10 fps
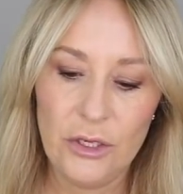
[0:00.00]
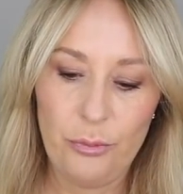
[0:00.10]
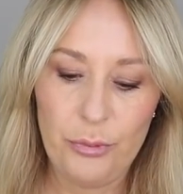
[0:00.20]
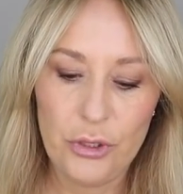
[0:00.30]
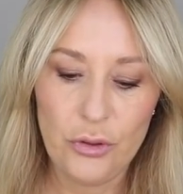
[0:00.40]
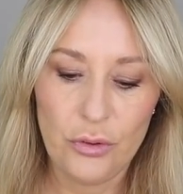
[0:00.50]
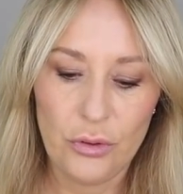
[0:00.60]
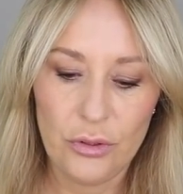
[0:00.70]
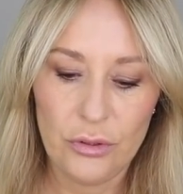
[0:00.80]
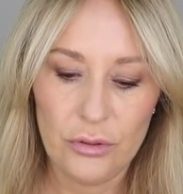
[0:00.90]
You put
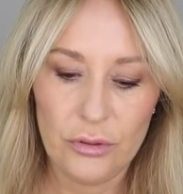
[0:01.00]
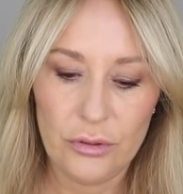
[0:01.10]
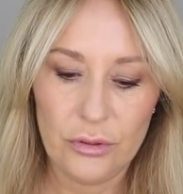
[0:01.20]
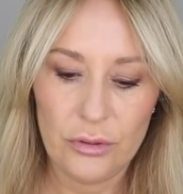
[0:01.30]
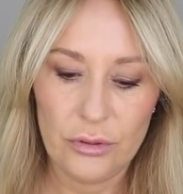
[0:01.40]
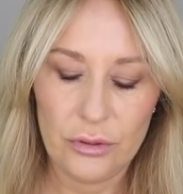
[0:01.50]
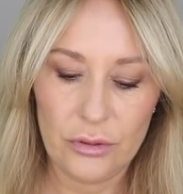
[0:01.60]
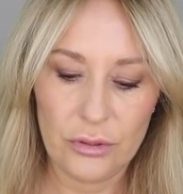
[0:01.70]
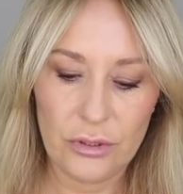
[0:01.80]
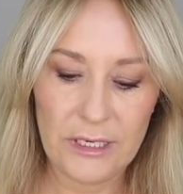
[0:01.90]
your
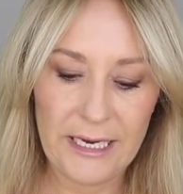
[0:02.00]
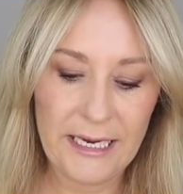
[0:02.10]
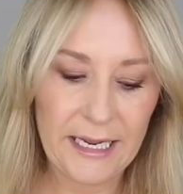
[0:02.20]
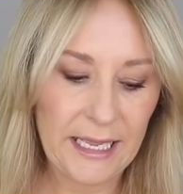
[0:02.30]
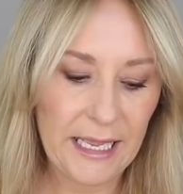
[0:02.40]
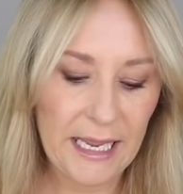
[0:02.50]
cleaner